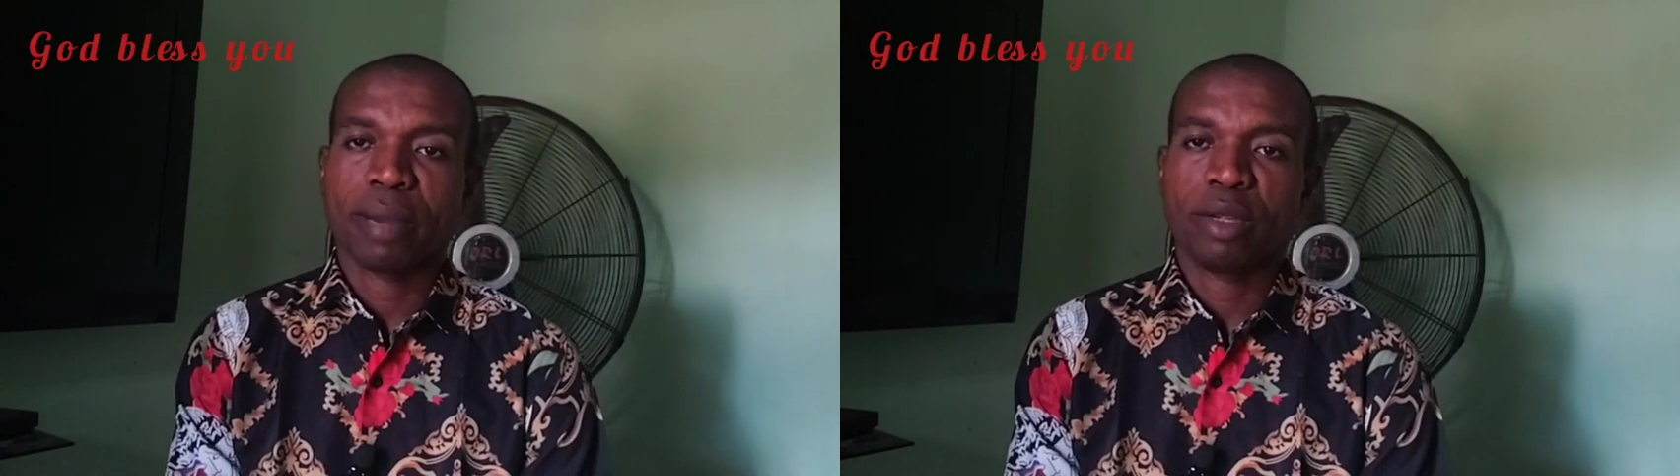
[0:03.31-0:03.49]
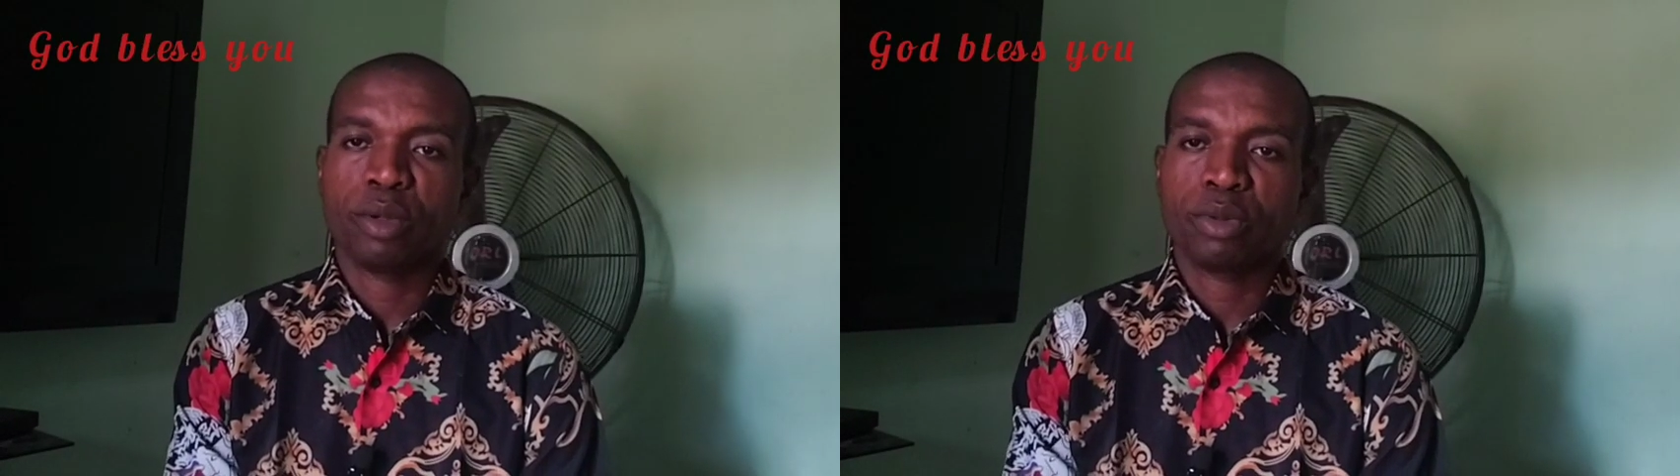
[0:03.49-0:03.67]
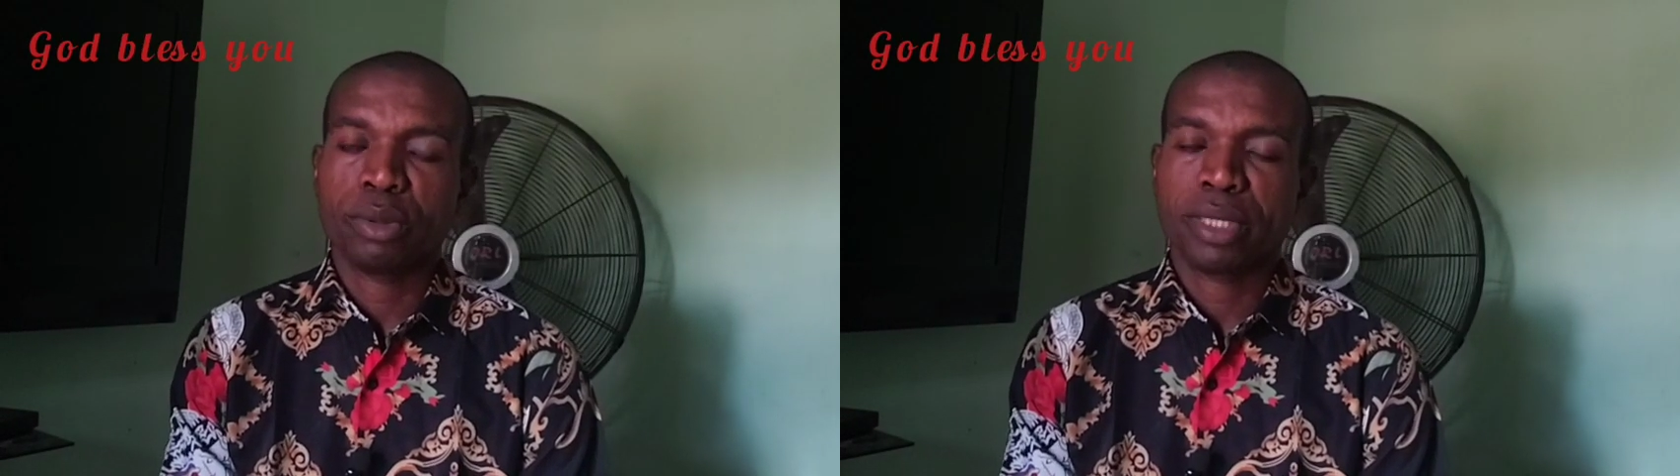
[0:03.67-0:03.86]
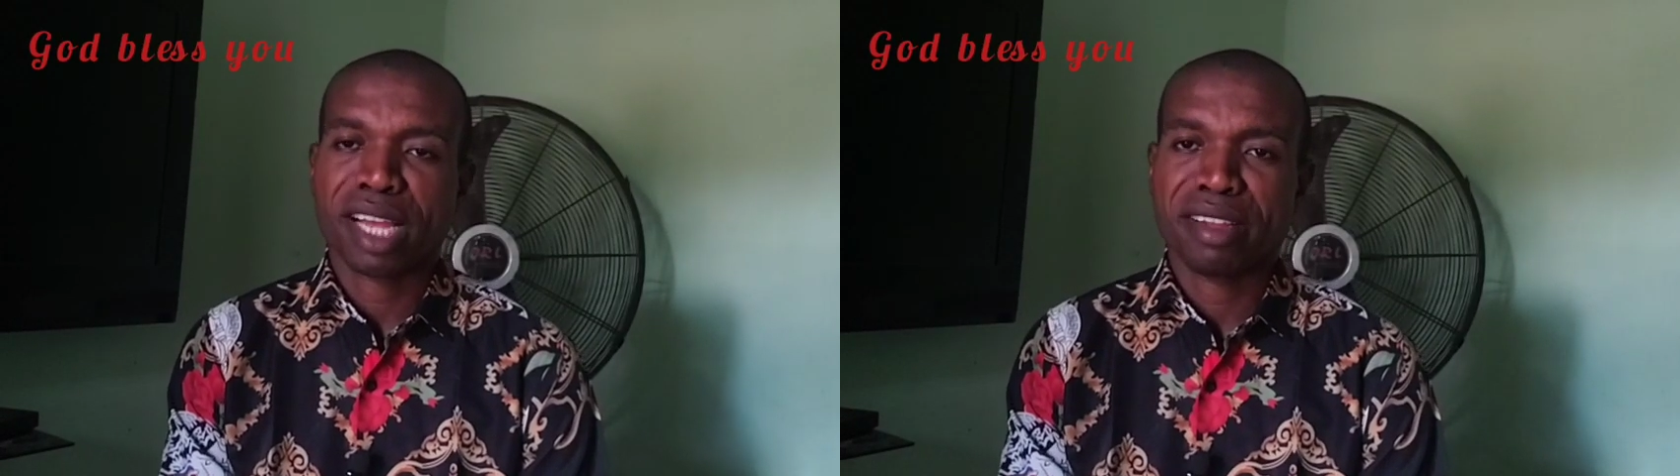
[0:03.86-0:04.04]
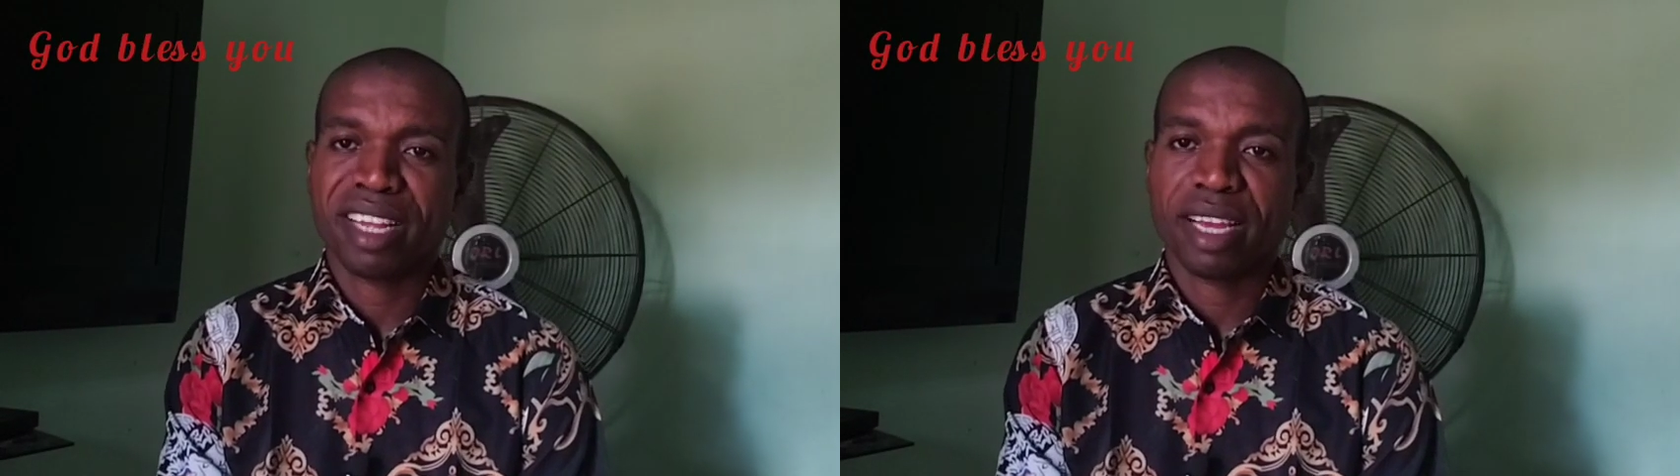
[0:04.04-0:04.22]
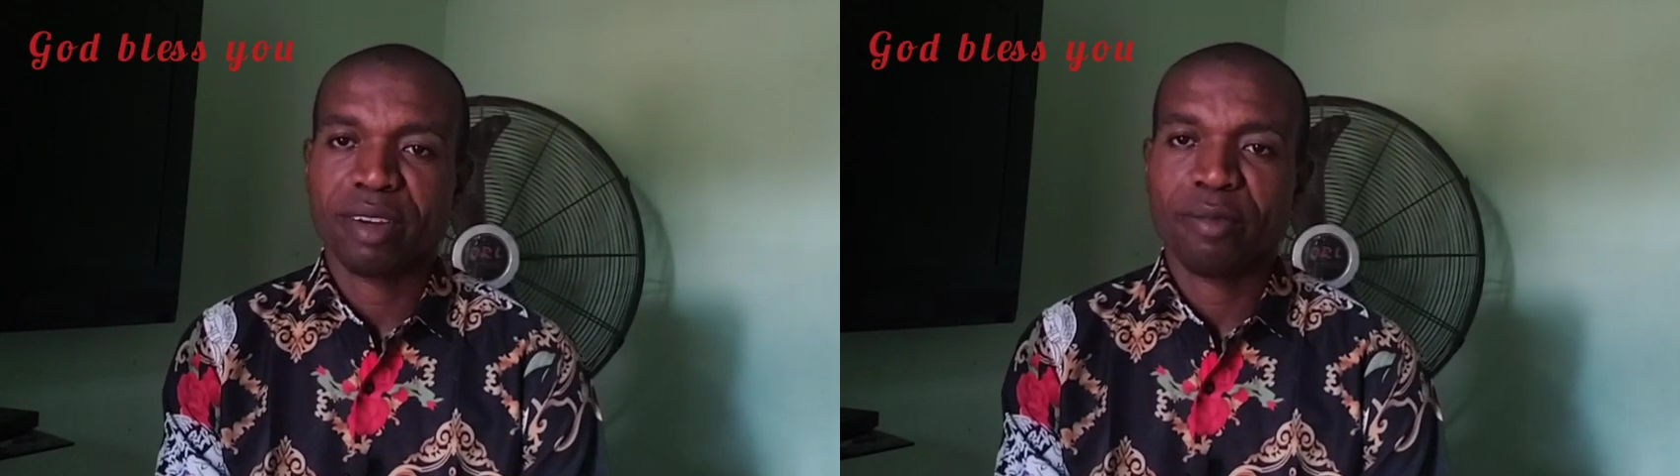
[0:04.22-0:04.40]
to my YouTube
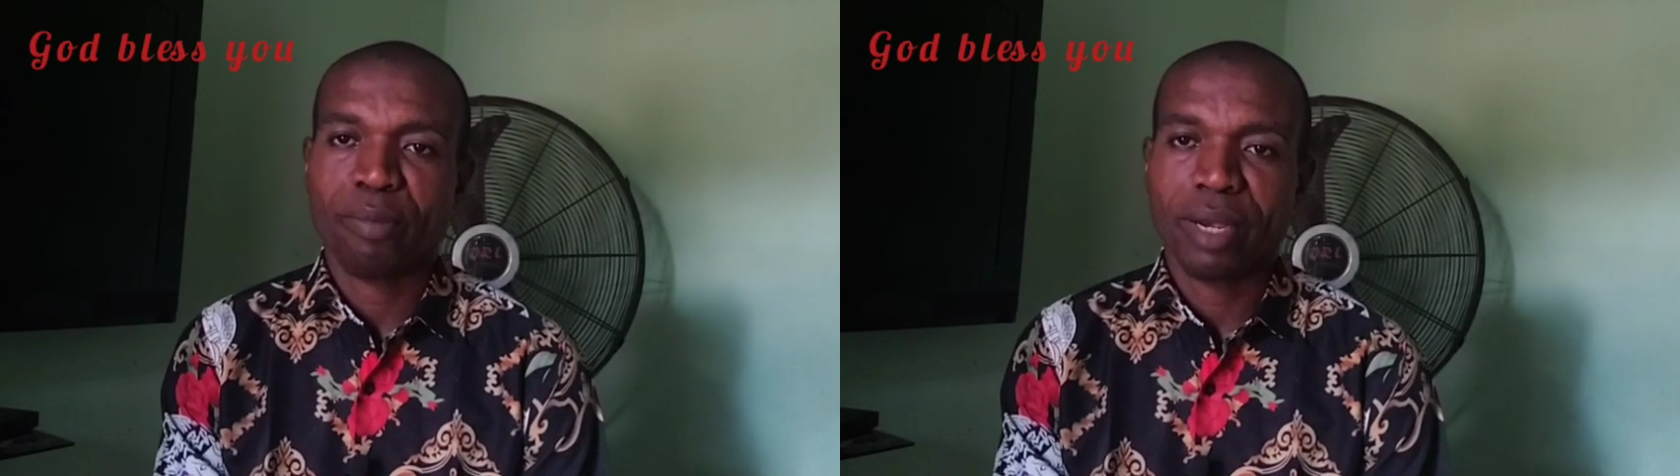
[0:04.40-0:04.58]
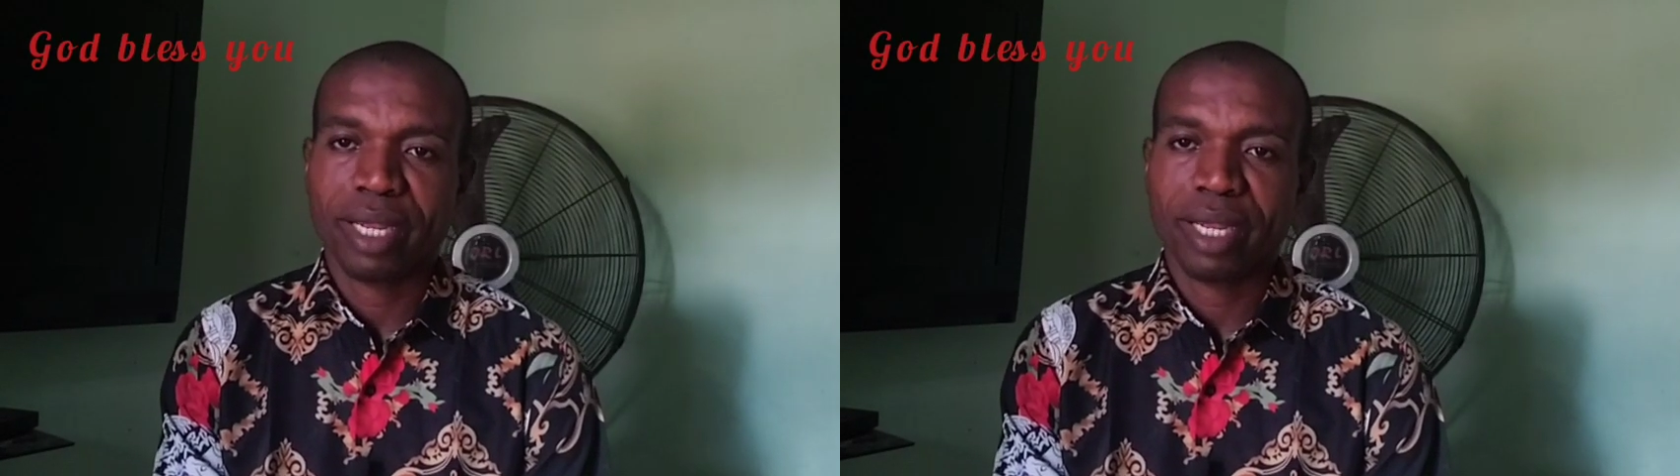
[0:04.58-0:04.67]
channel,